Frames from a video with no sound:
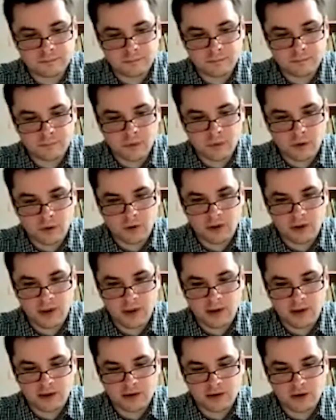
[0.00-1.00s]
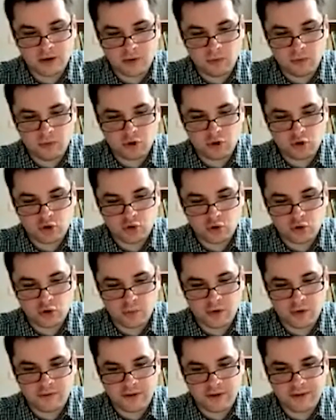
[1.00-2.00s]
Okay, we should
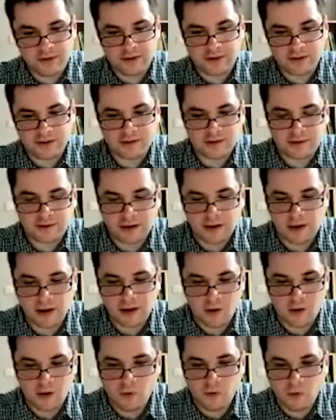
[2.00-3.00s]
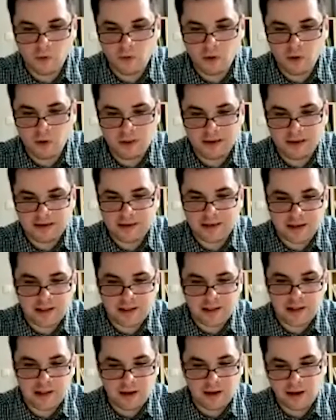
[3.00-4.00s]
prevent it. What exactly
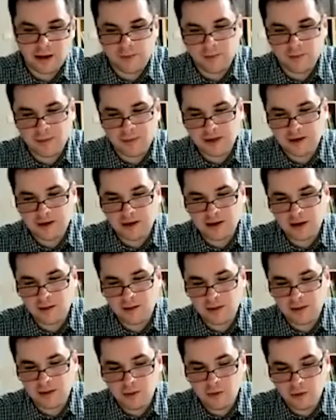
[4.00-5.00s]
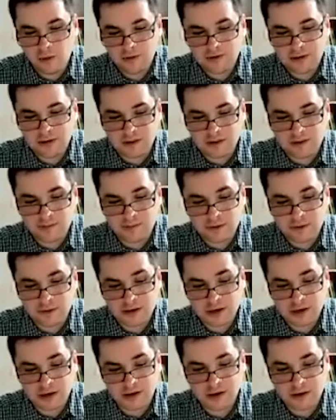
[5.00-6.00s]
Black wants in this
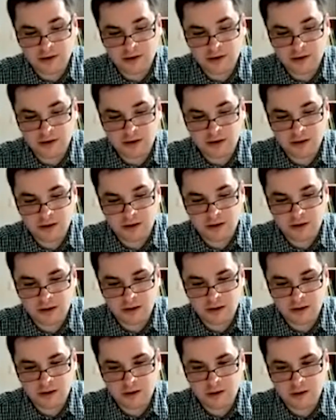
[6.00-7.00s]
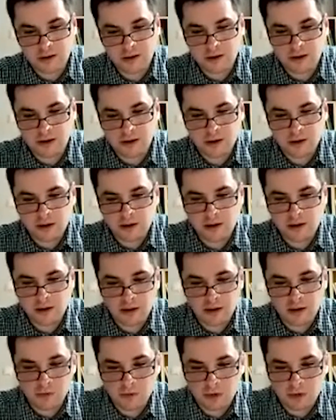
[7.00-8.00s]
position? He
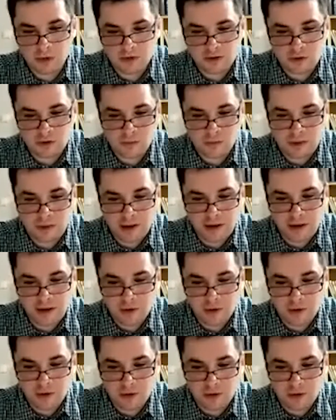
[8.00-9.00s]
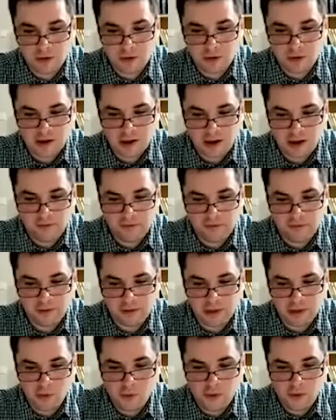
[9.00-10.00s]
wants to make use of the
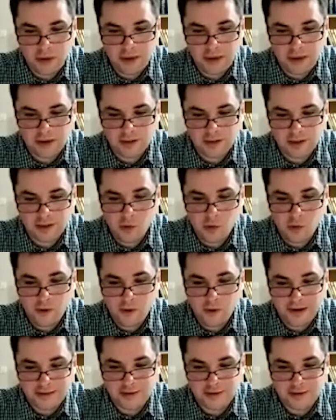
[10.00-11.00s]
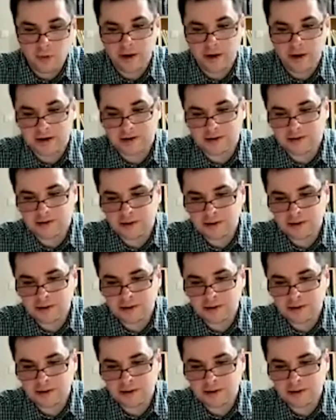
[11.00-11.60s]
weakened white squares.